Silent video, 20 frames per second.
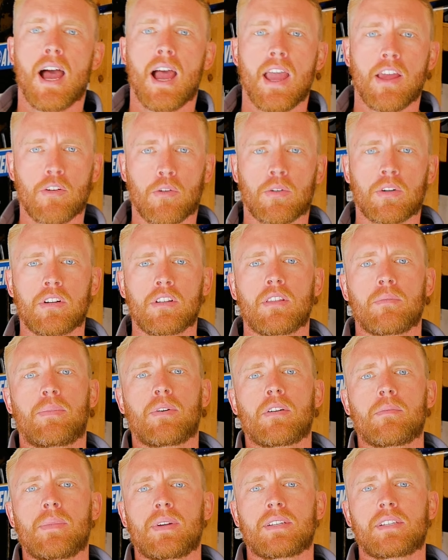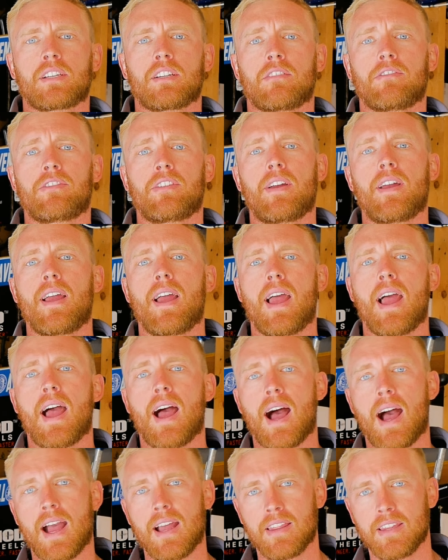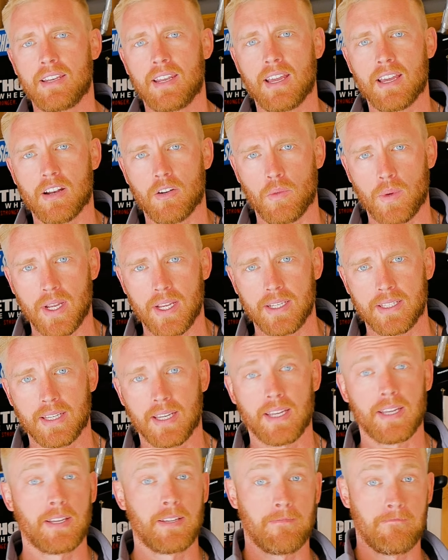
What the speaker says: and ordered the part myself. I then had to wait